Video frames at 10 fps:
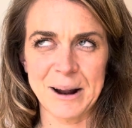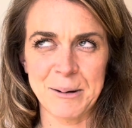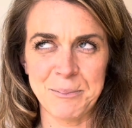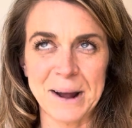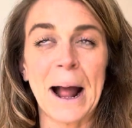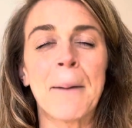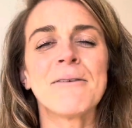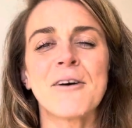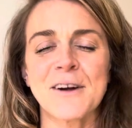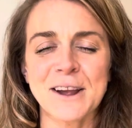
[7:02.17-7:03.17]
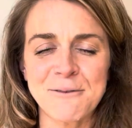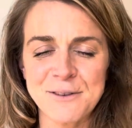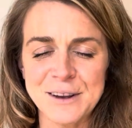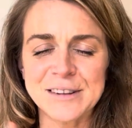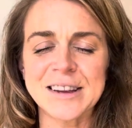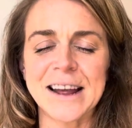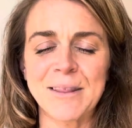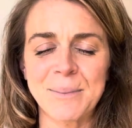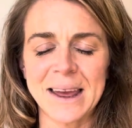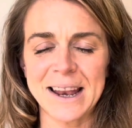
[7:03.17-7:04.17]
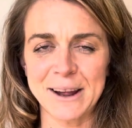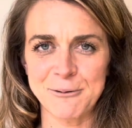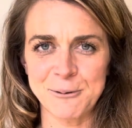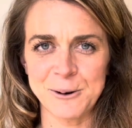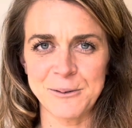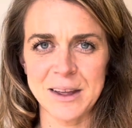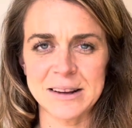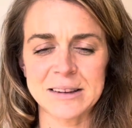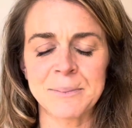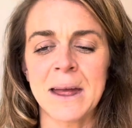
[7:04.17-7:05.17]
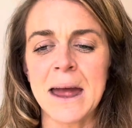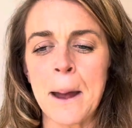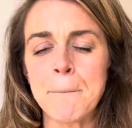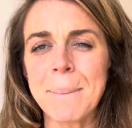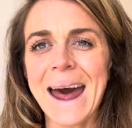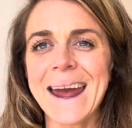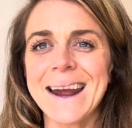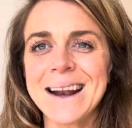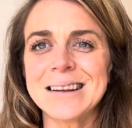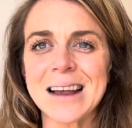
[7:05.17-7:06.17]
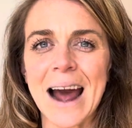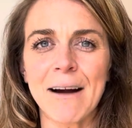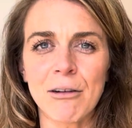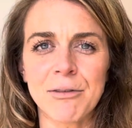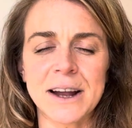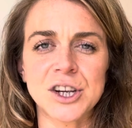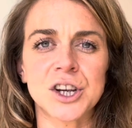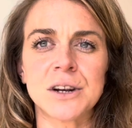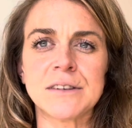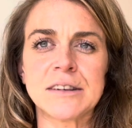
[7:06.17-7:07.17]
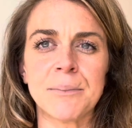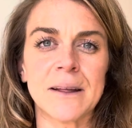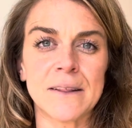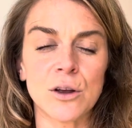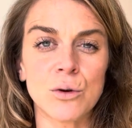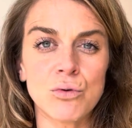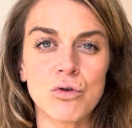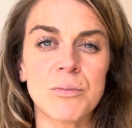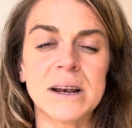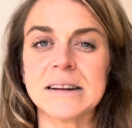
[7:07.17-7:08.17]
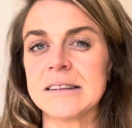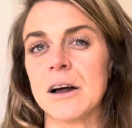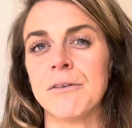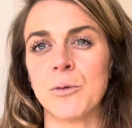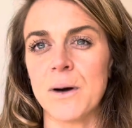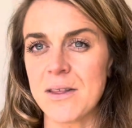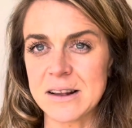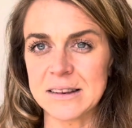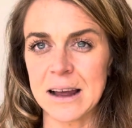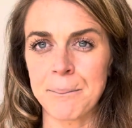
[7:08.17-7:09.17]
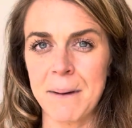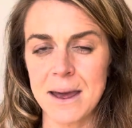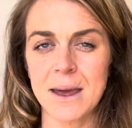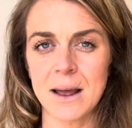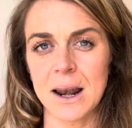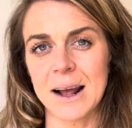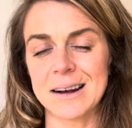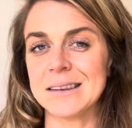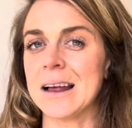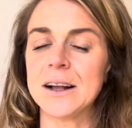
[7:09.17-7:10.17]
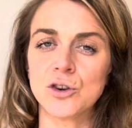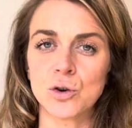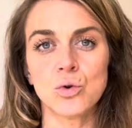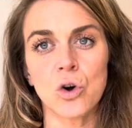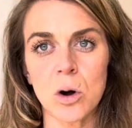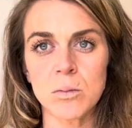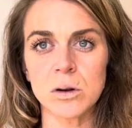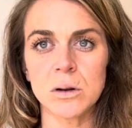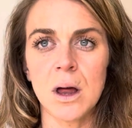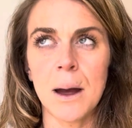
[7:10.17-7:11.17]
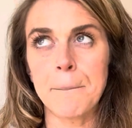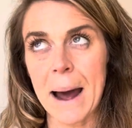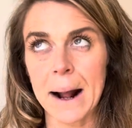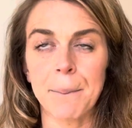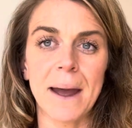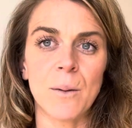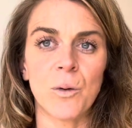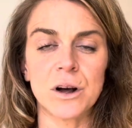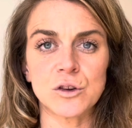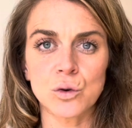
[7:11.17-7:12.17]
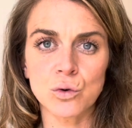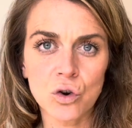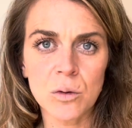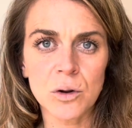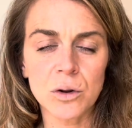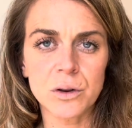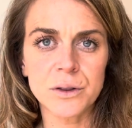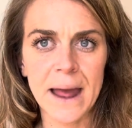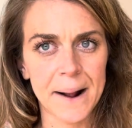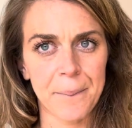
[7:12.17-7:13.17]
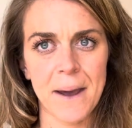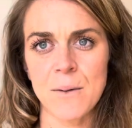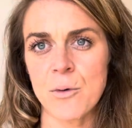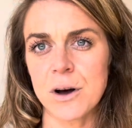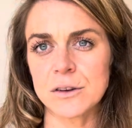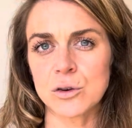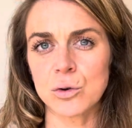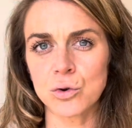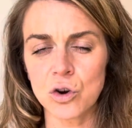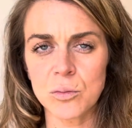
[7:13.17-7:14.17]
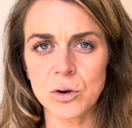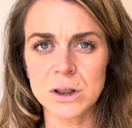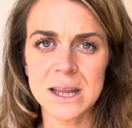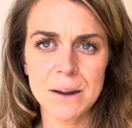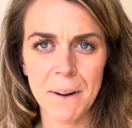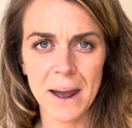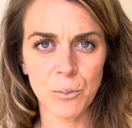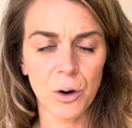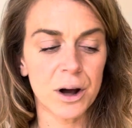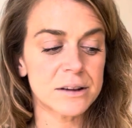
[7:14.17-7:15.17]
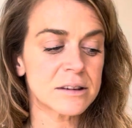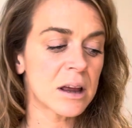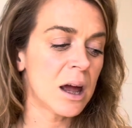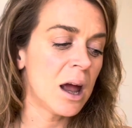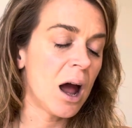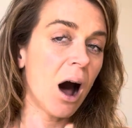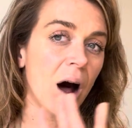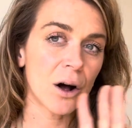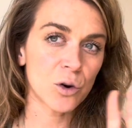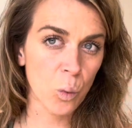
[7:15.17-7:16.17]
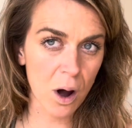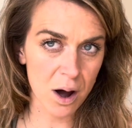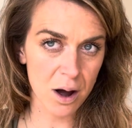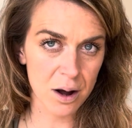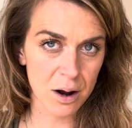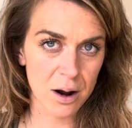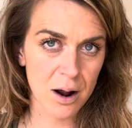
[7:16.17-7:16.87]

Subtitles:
but can be very confusing at the beginning of all of this. Pain is aggravation of something that you normally suffer with. It's like making, like I said, your normal back pain worse, your normal neck pain worse, your normal knee pain worse. Hard work